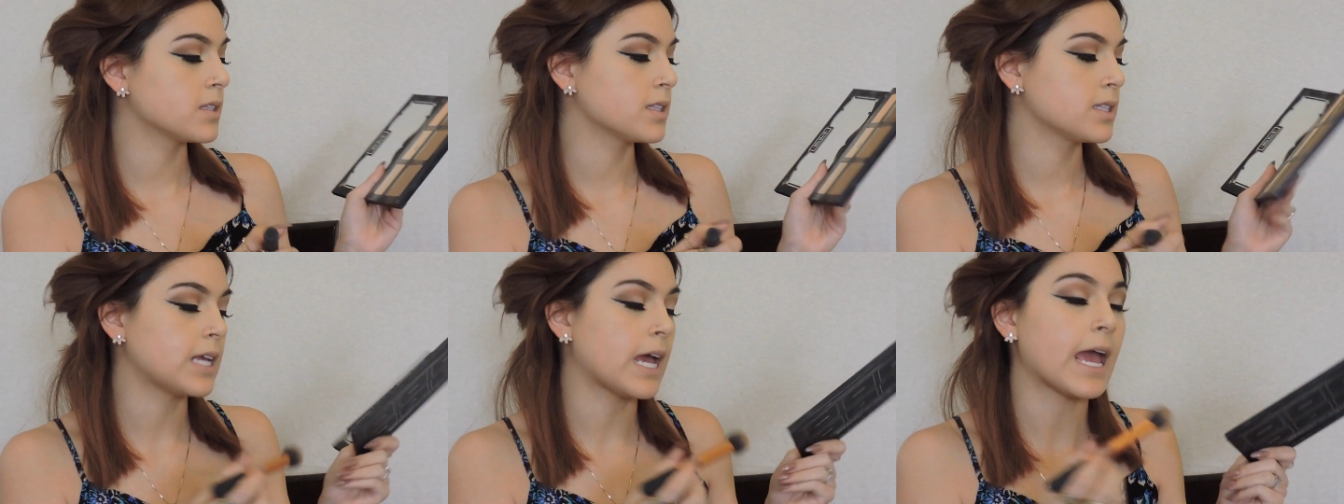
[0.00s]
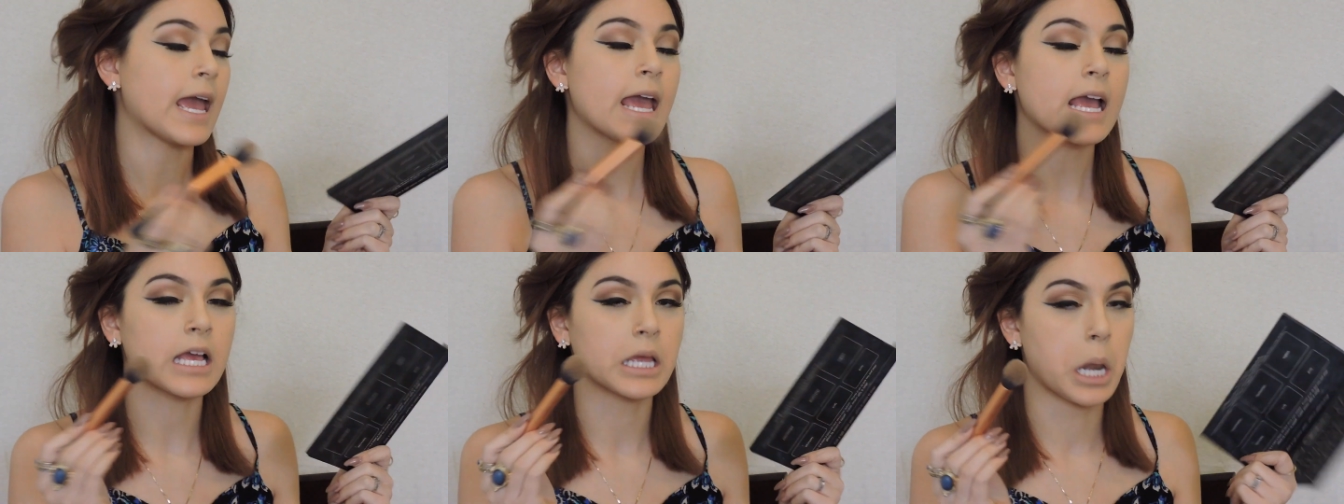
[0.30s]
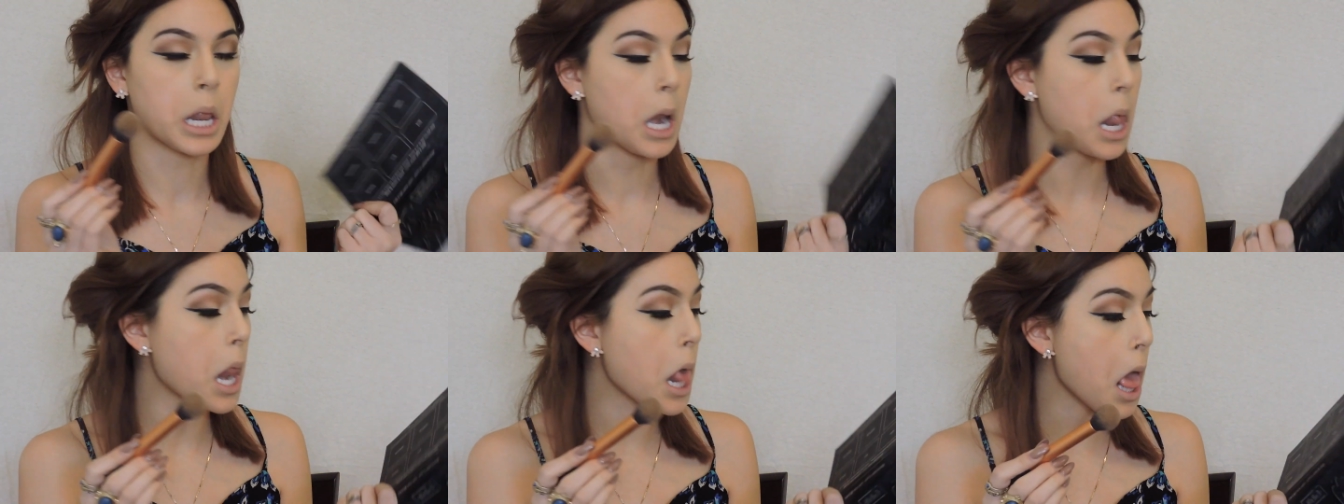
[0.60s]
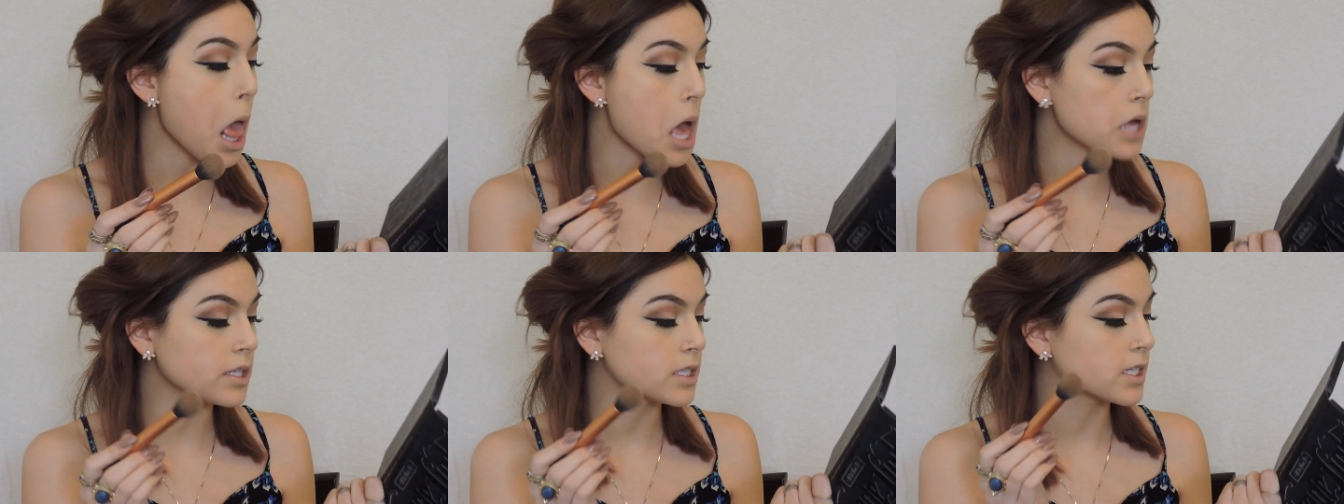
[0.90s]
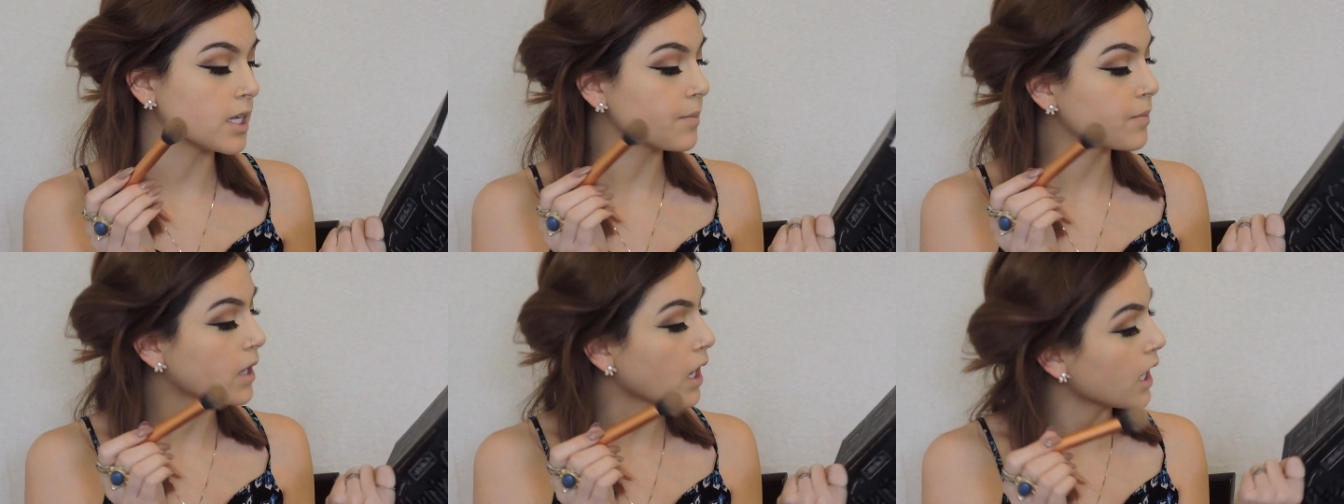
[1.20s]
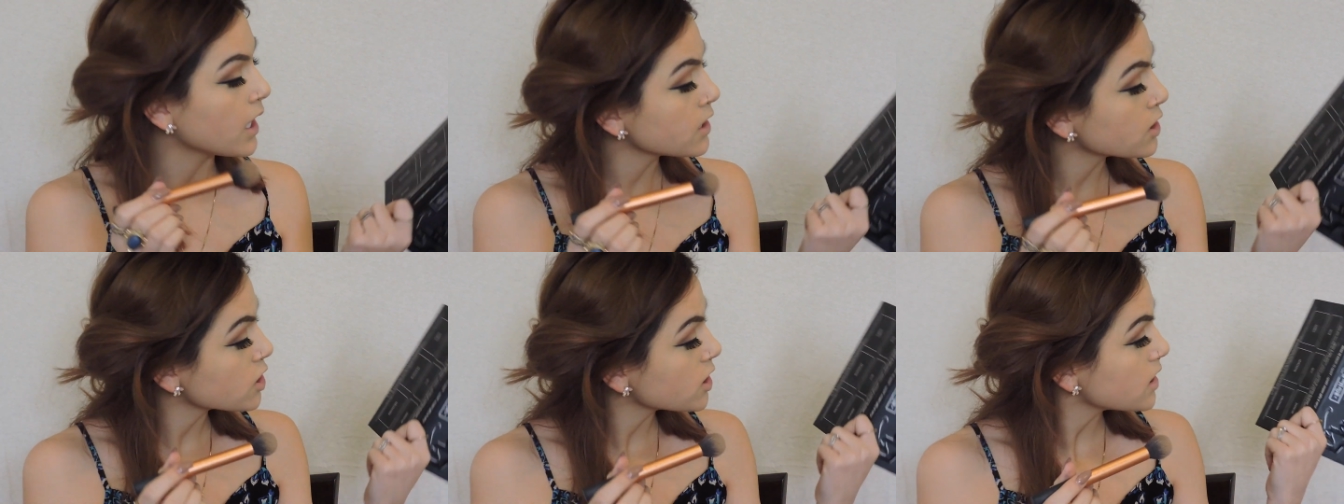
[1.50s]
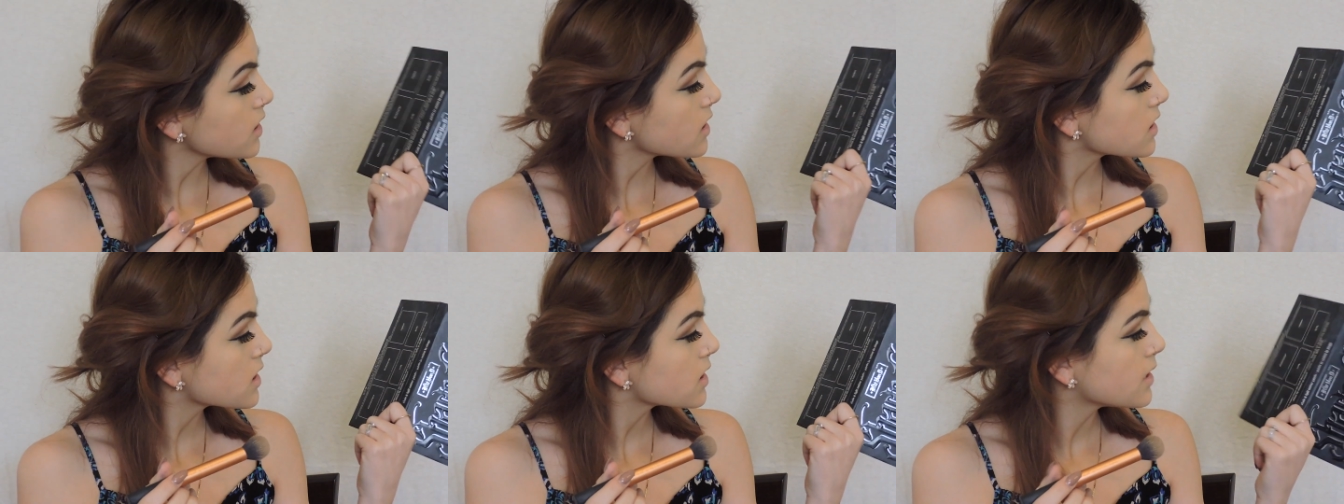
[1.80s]
take
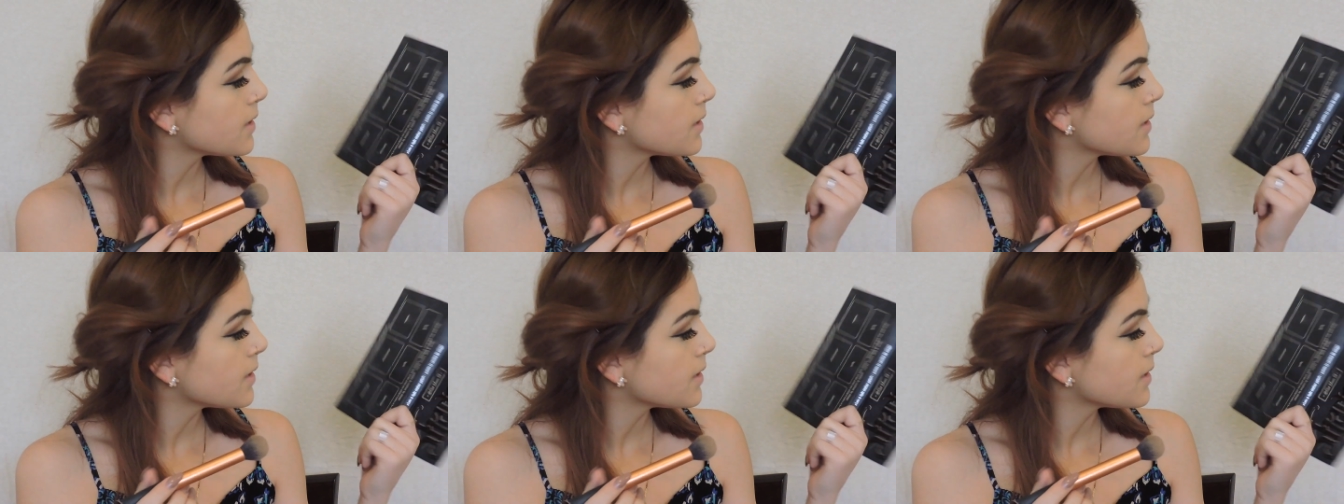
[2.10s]
Subconscious,